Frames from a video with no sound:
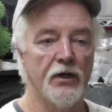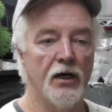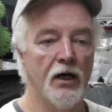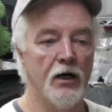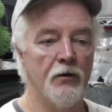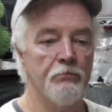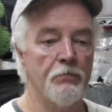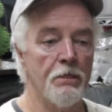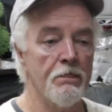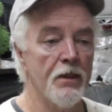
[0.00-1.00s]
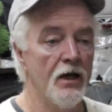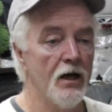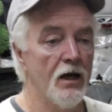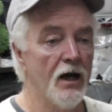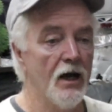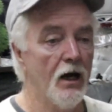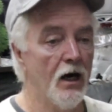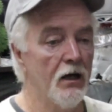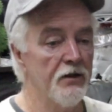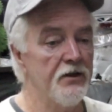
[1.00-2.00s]
Um,
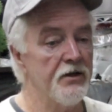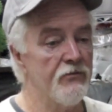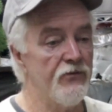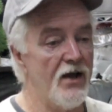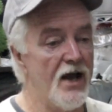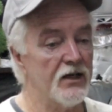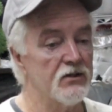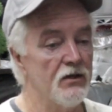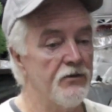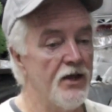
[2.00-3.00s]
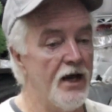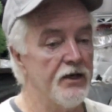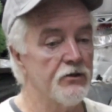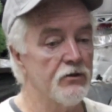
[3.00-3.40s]
other than the fact that